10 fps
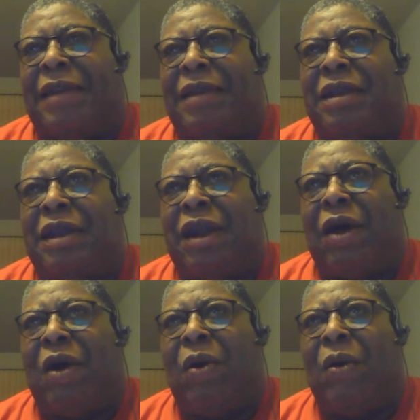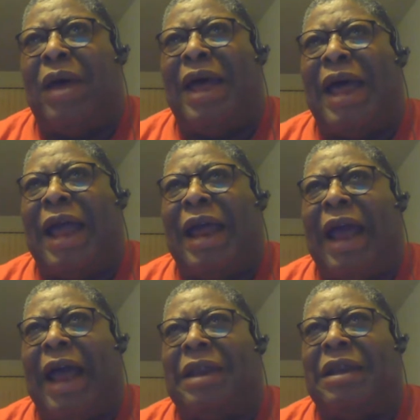
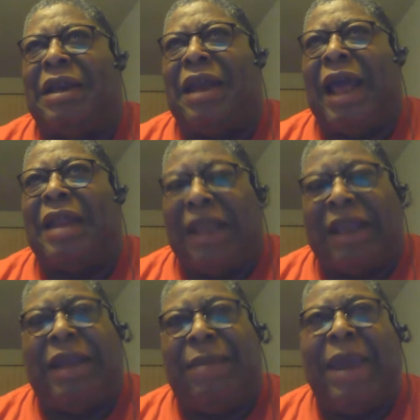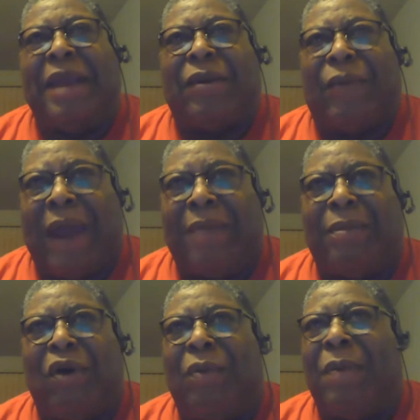I think he made the right
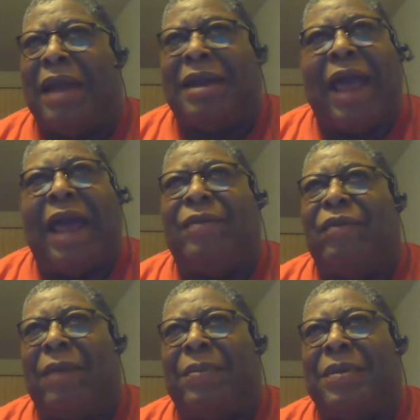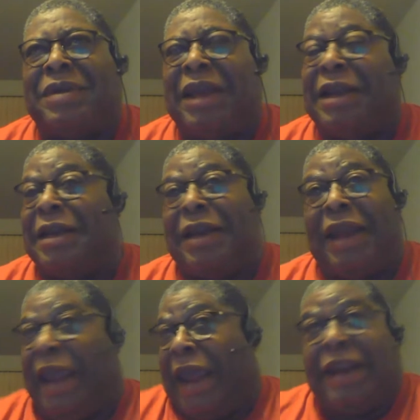move by not representing
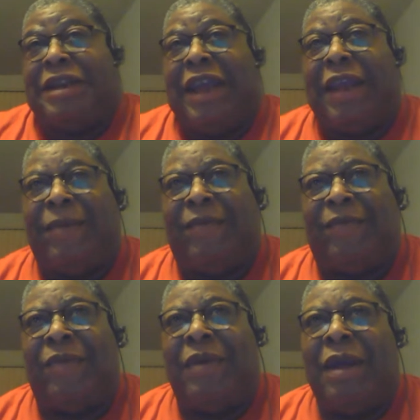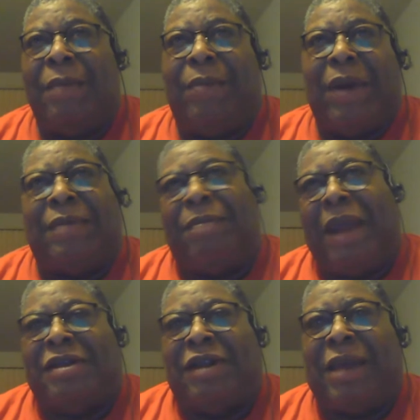any team but
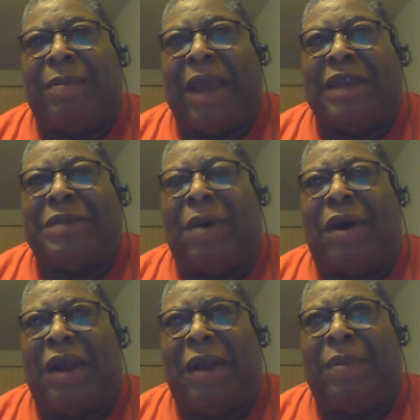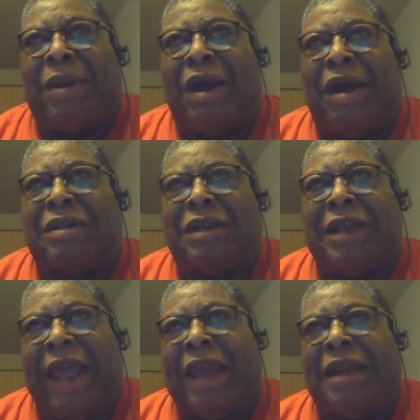Major League Baseball there because,
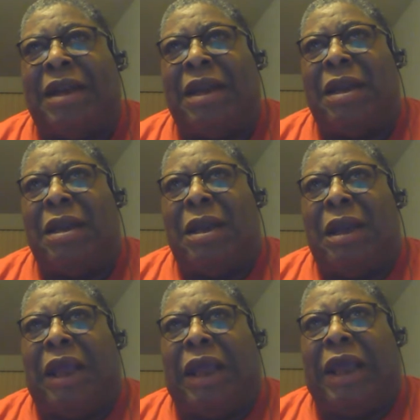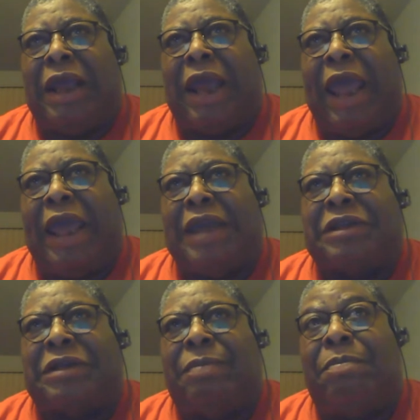again, he
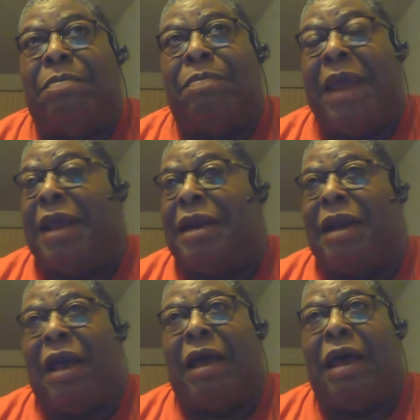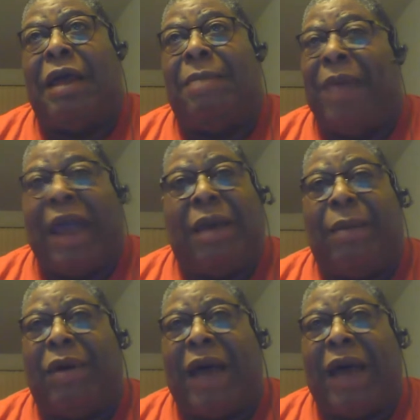has been an
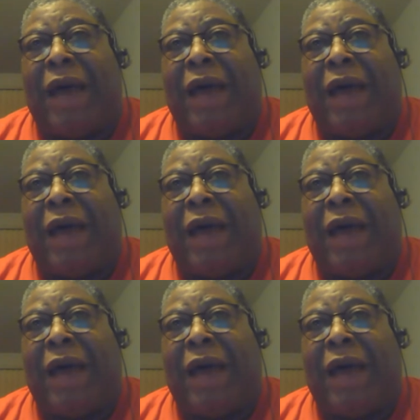impeccable guy,